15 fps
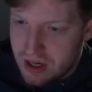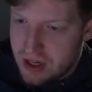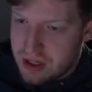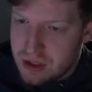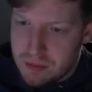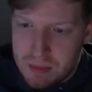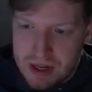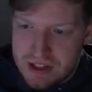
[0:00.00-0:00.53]

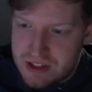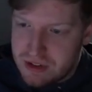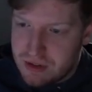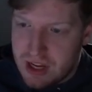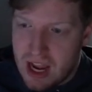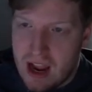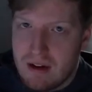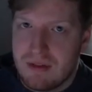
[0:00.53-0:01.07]
You basically
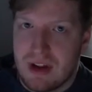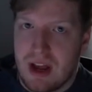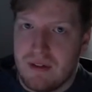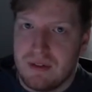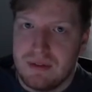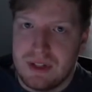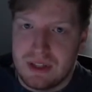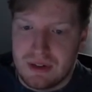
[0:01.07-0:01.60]
have to have a
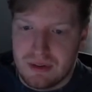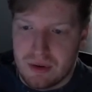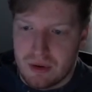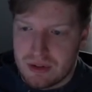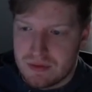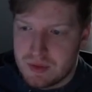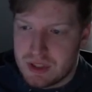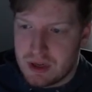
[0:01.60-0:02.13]
Venthyr in
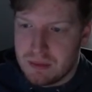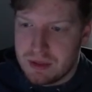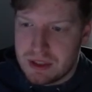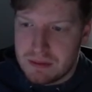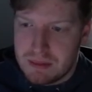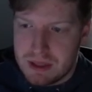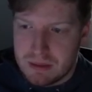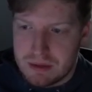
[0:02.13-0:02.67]
Halls of Atonement to
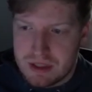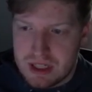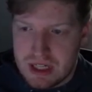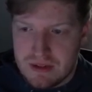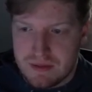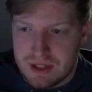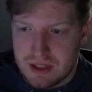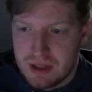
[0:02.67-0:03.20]
be able to
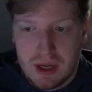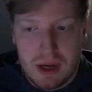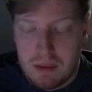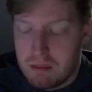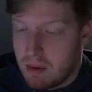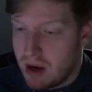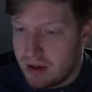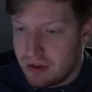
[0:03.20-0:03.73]
even
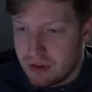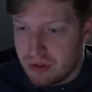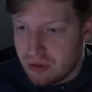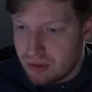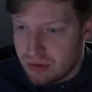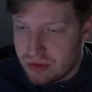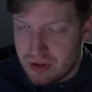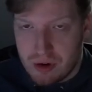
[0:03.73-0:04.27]
mind control
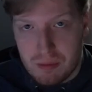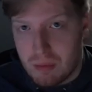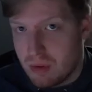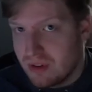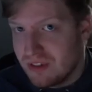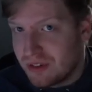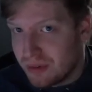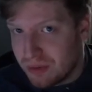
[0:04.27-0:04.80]
the
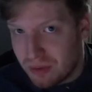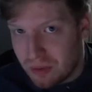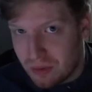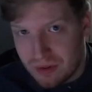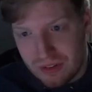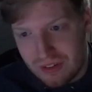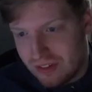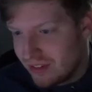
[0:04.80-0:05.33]
Stoneborn. So of
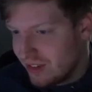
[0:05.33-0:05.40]
course,